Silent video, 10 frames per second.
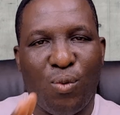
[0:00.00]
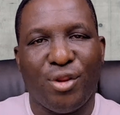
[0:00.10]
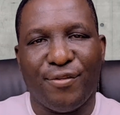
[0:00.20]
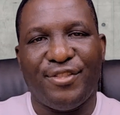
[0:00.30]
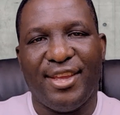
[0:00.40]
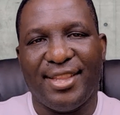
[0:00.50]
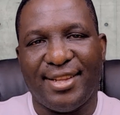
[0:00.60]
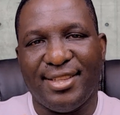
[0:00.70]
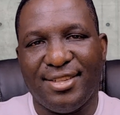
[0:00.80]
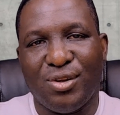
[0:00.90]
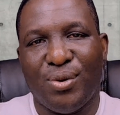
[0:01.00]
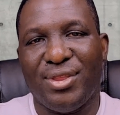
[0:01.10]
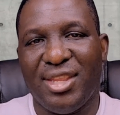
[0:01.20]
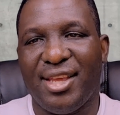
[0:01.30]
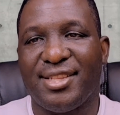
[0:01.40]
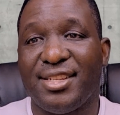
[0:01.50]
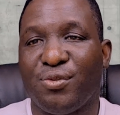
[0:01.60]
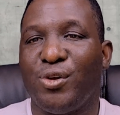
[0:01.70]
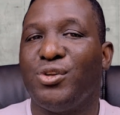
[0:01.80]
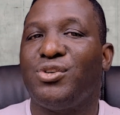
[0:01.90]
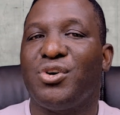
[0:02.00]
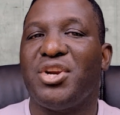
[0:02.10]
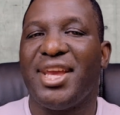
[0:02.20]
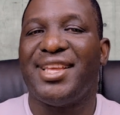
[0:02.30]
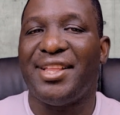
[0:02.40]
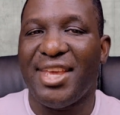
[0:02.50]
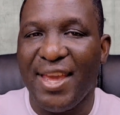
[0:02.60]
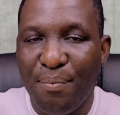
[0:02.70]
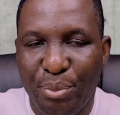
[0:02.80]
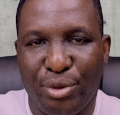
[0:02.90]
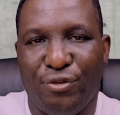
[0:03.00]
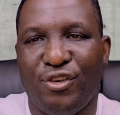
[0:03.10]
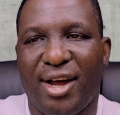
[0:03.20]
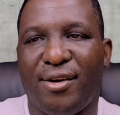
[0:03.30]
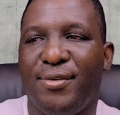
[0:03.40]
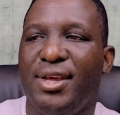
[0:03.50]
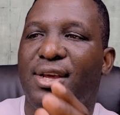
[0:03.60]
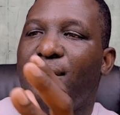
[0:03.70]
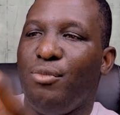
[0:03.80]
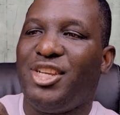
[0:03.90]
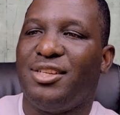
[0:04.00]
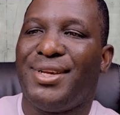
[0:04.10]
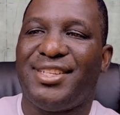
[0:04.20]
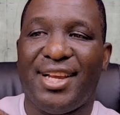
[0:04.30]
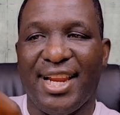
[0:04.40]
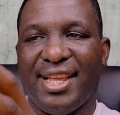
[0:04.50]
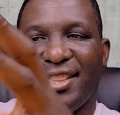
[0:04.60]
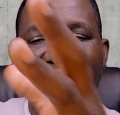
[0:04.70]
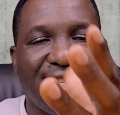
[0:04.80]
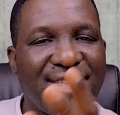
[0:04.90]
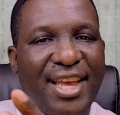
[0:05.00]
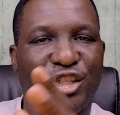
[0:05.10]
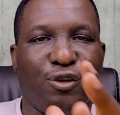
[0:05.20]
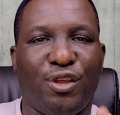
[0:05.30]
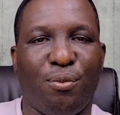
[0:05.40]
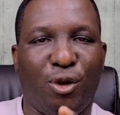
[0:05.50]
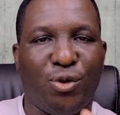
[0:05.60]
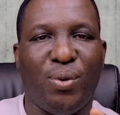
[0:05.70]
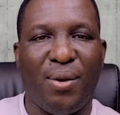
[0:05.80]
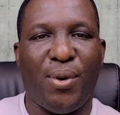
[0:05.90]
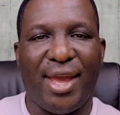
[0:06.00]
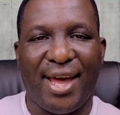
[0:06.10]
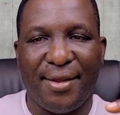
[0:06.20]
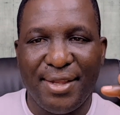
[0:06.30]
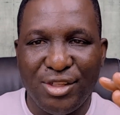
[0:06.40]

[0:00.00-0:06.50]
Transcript: One of the things that this code needs is for you to create an input file, which is basically this stage of the model where we are.